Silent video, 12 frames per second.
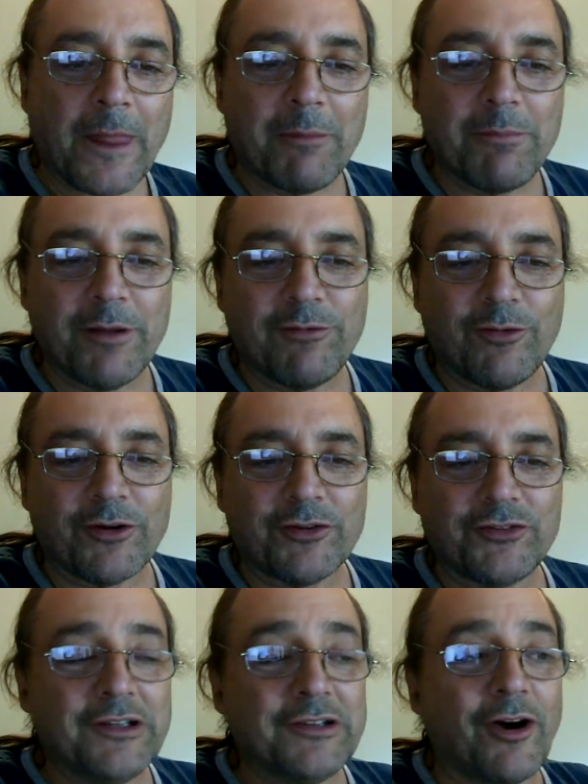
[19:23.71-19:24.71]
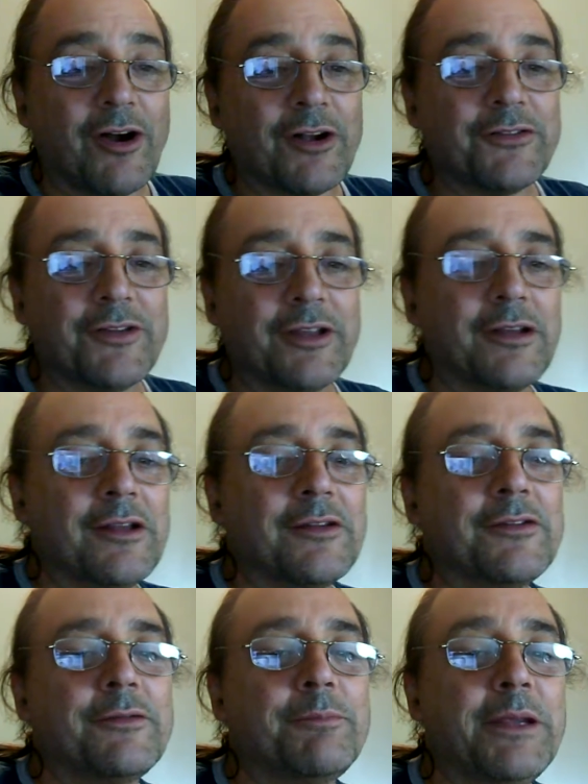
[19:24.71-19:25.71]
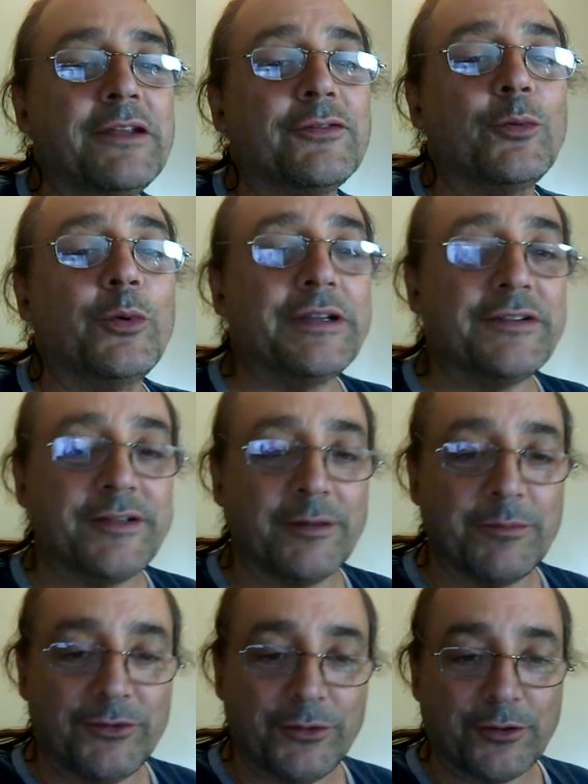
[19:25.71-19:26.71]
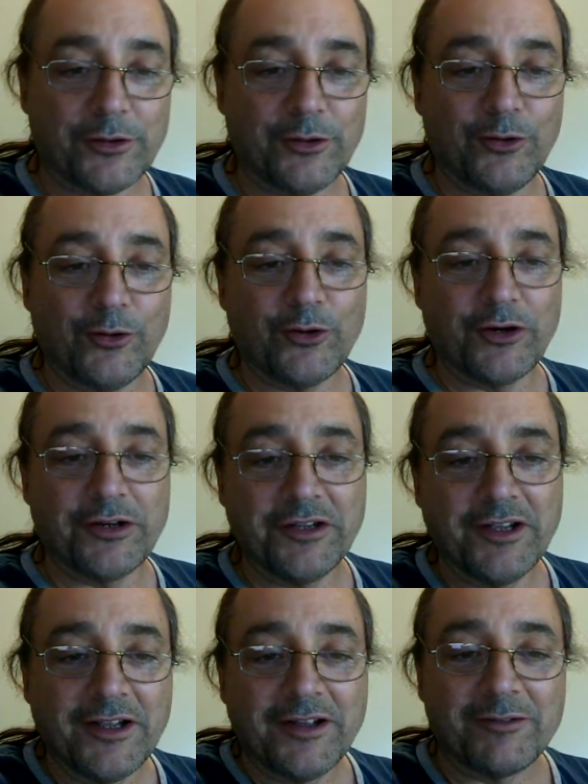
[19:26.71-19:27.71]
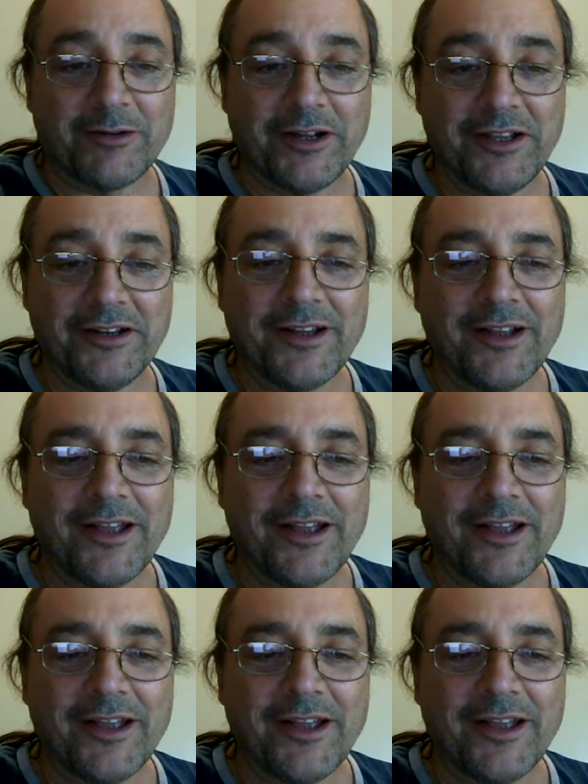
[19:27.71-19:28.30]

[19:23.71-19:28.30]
before she talks and speaks wisdom to her lord, right?